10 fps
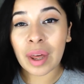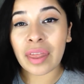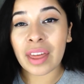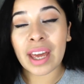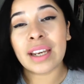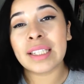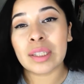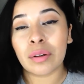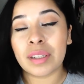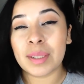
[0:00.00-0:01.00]
and then it's
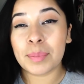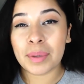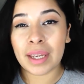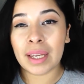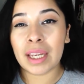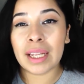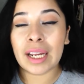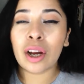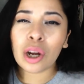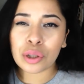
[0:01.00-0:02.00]
going to be
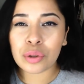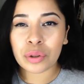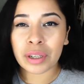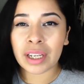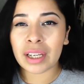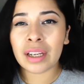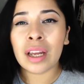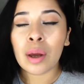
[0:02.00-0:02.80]
like contouring,